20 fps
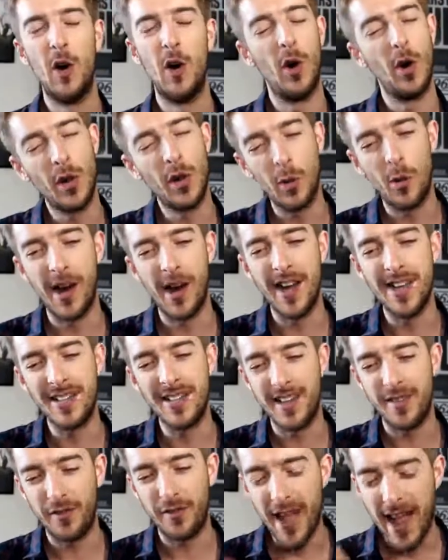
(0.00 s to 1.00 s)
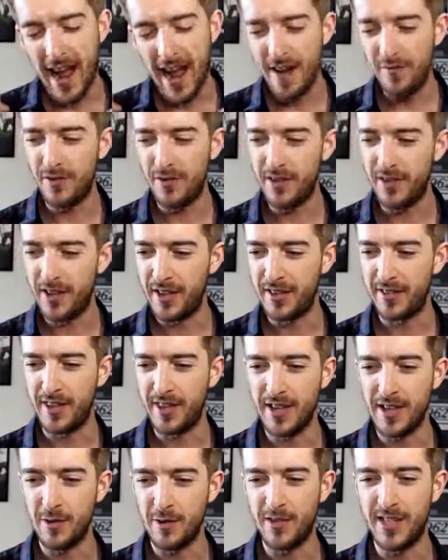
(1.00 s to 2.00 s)
Otherwise, if everything
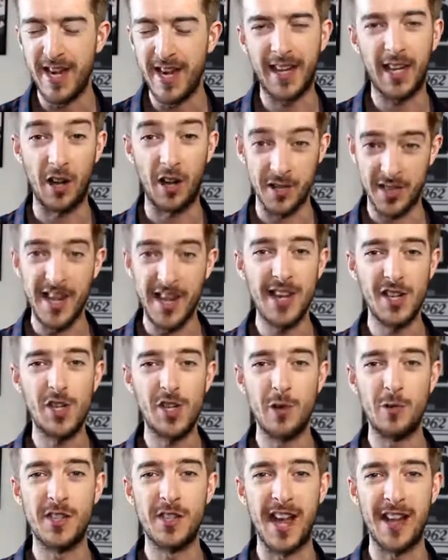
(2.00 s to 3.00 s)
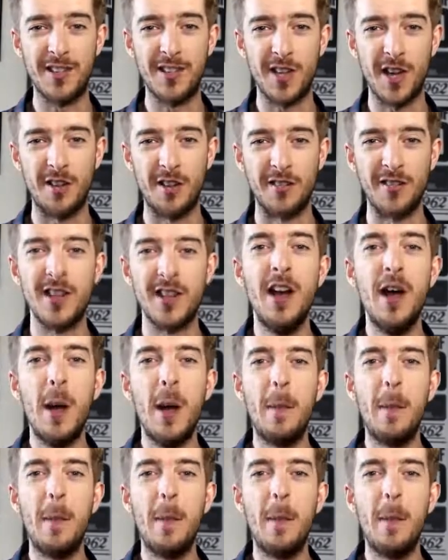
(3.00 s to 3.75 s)
that you take on, say you choose 10 songs,